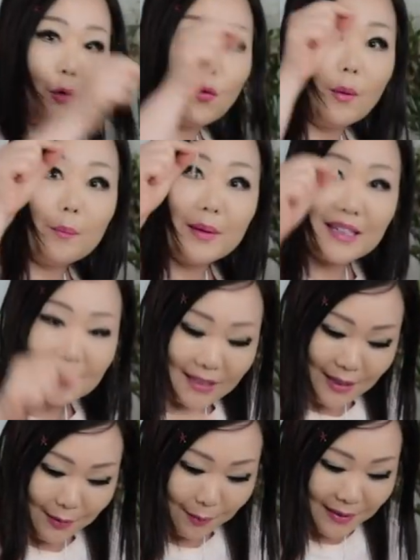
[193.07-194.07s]
One
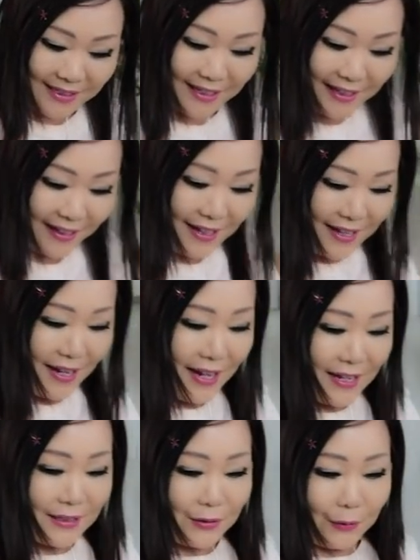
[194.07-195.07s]
piece missing.
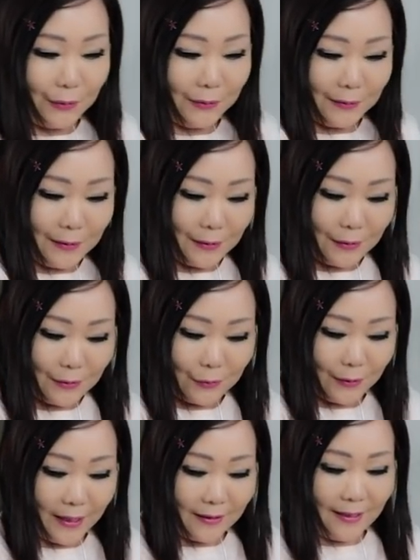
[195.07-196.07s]
So,
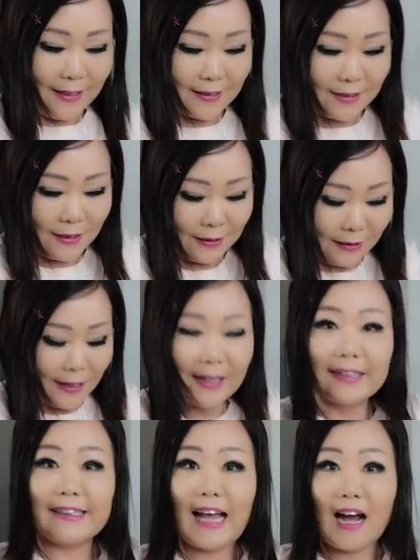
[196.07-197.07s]
look at this.
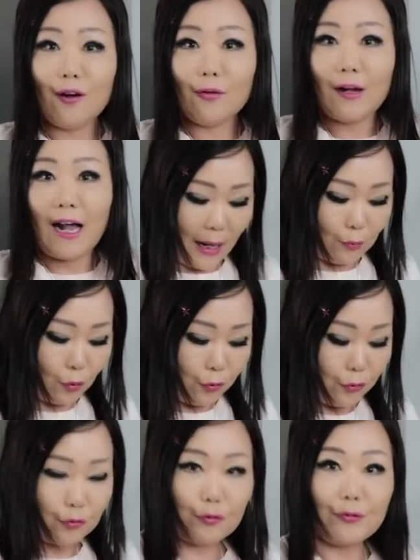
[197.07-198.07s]
Now, I'm
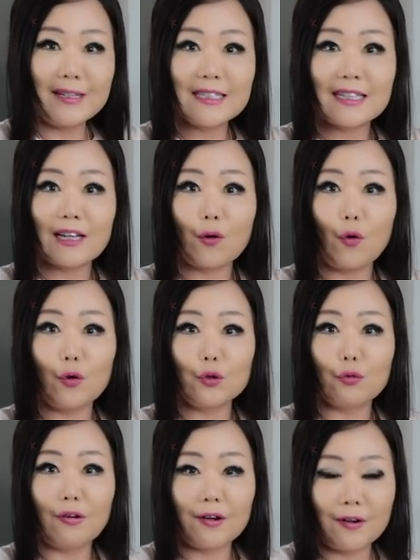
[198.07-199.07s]
going to rinse in cold
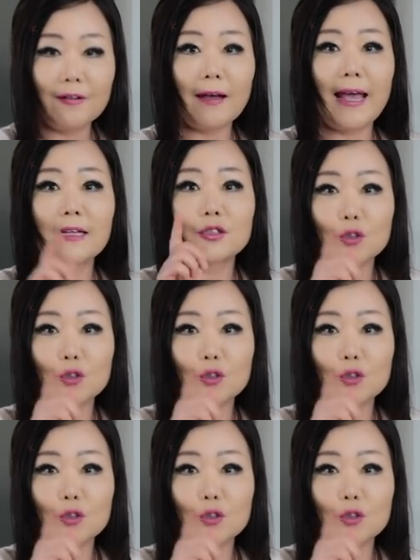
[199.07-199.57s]
water and